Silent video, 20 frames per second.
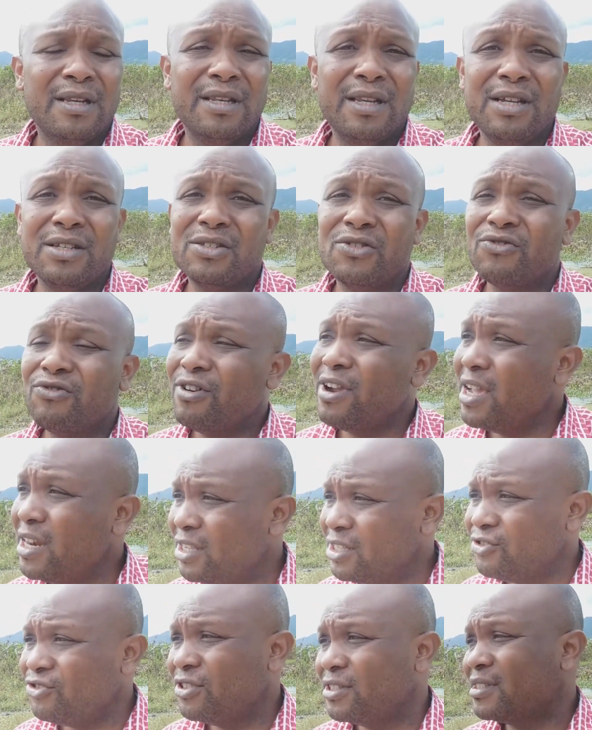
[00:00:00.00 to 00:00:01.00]
This real
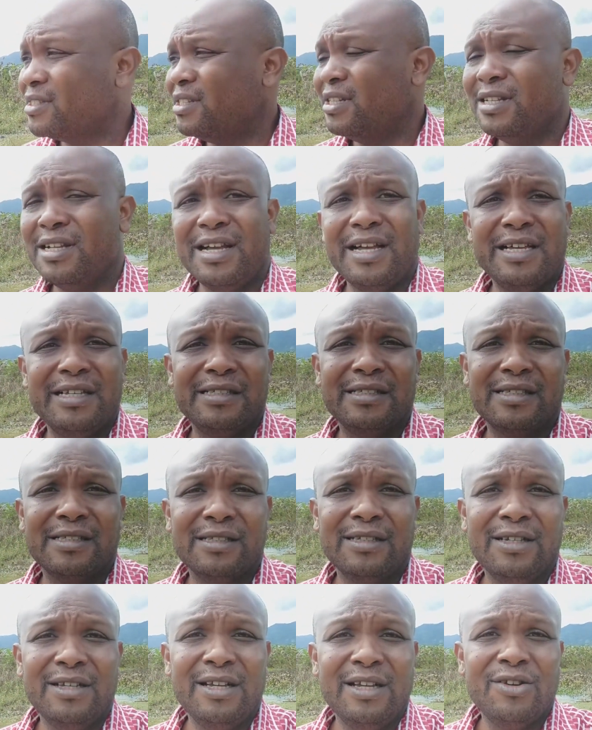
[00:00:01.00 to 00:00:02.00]
interesting, guys.
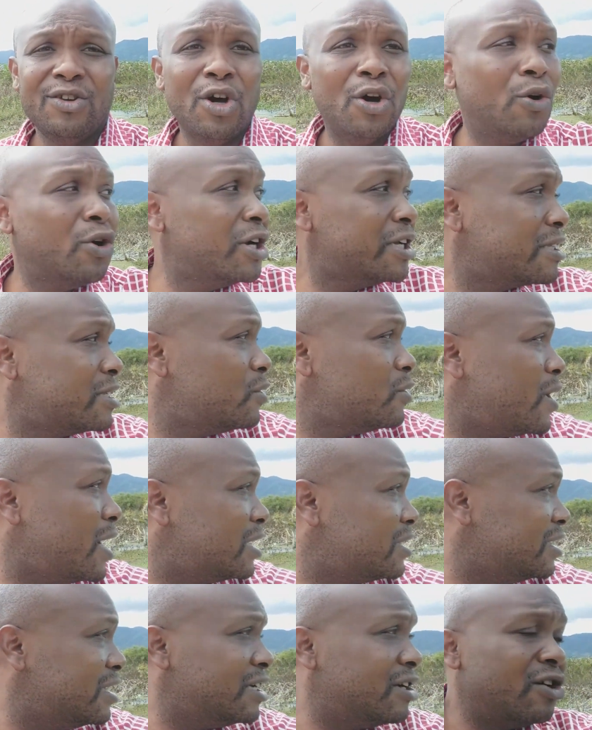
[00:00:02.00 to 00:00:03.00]
Now you see
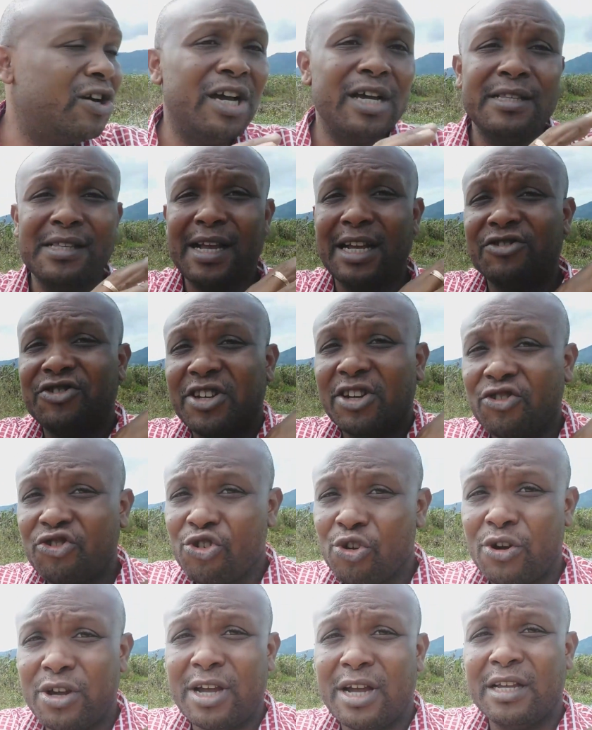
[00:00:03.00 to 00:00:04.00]
what the I just
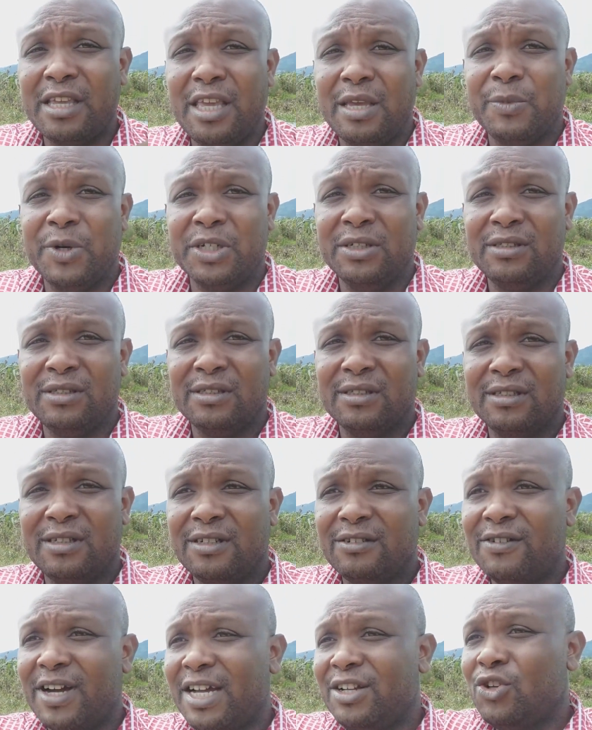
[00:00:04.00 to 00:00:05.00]
show you came on.
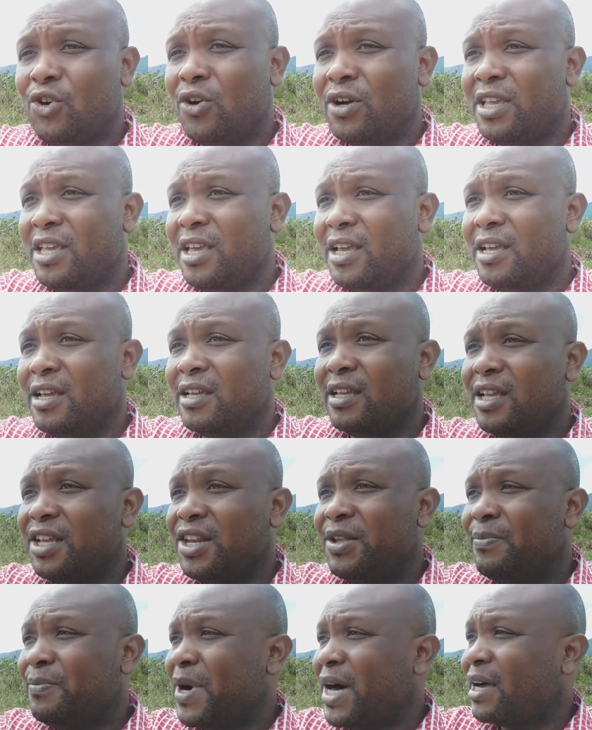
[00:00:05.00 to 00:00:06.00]
Right down here
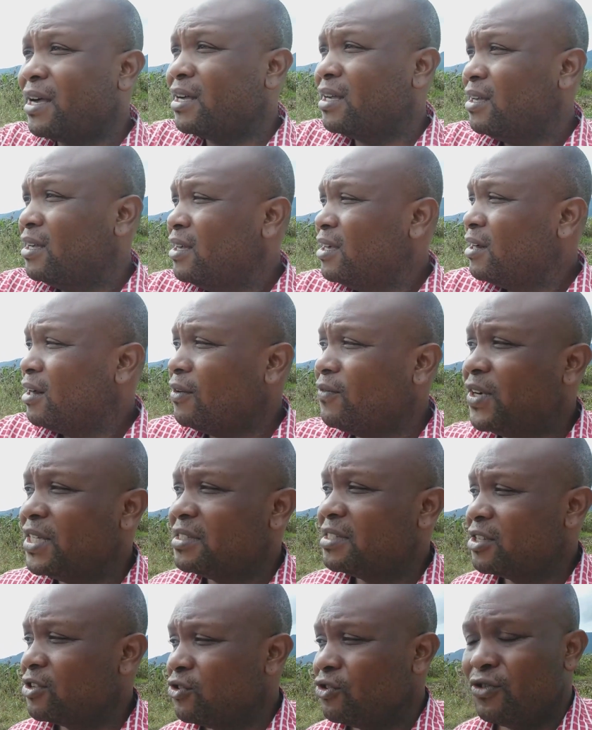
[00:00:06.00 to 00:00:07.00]
in the back of a
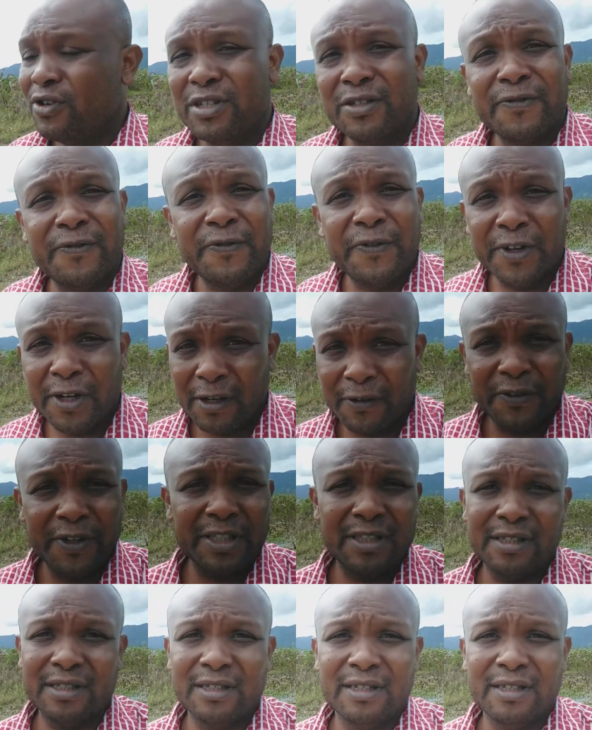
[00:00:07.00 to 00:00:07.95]
Sikoro is full of it.